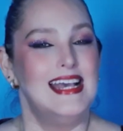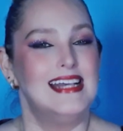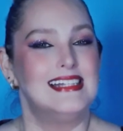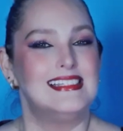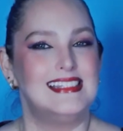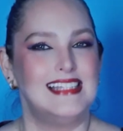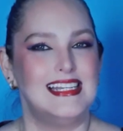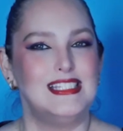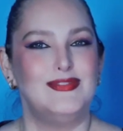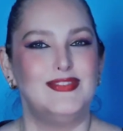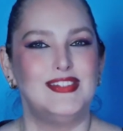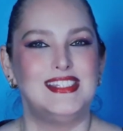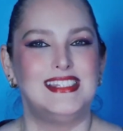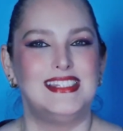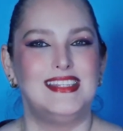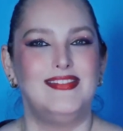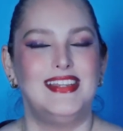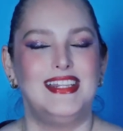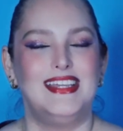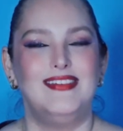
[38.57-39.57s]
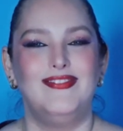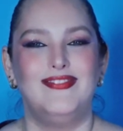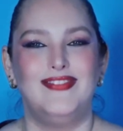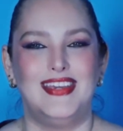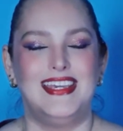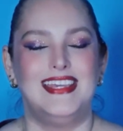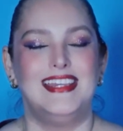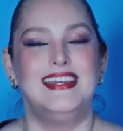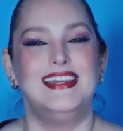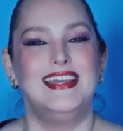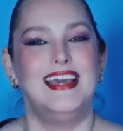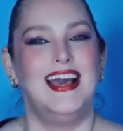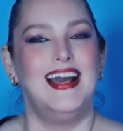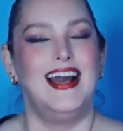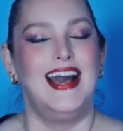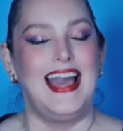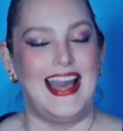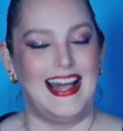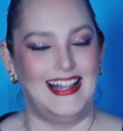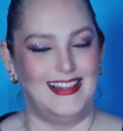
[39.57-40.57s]
Such festivity being
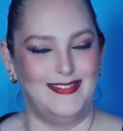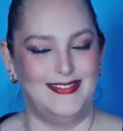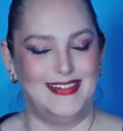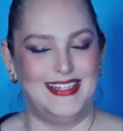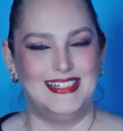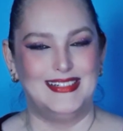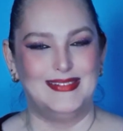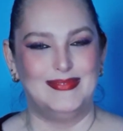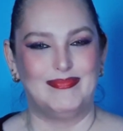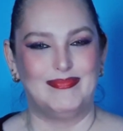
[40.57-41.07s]
Halloween.